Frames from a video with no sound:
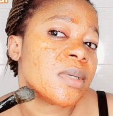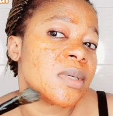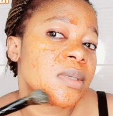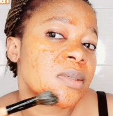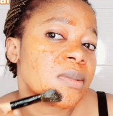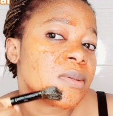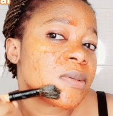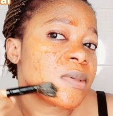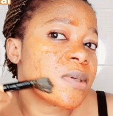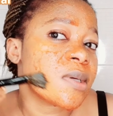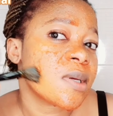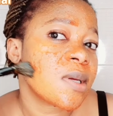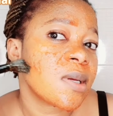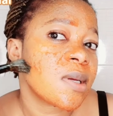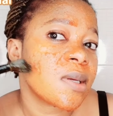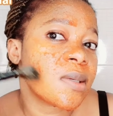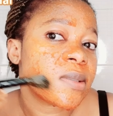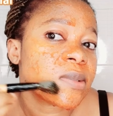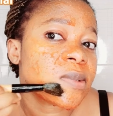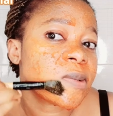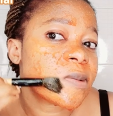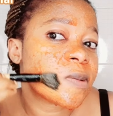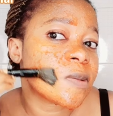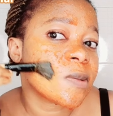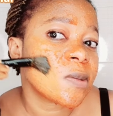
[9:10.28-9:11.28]
you
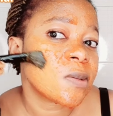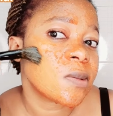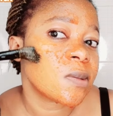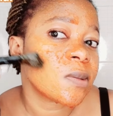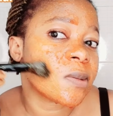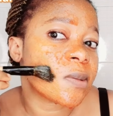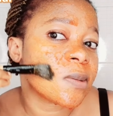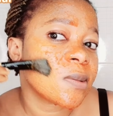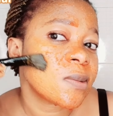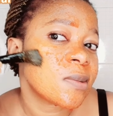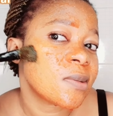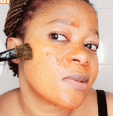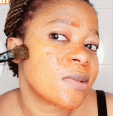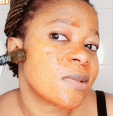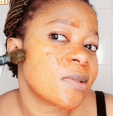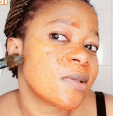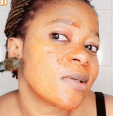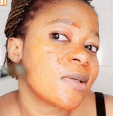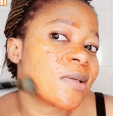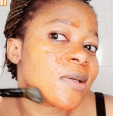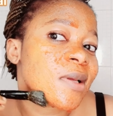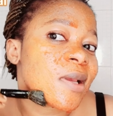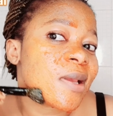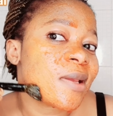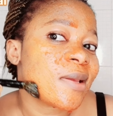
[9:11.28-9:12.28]
guys so
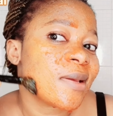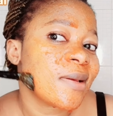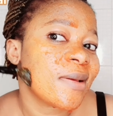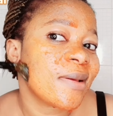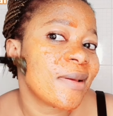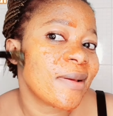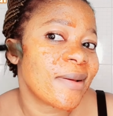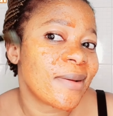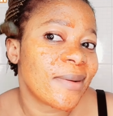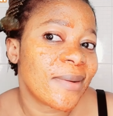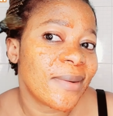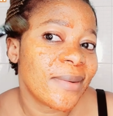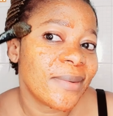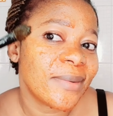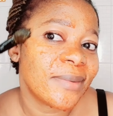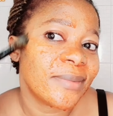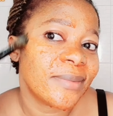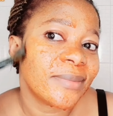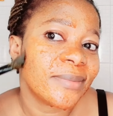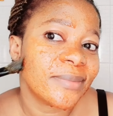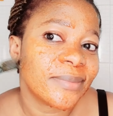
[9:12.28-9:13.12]
here you go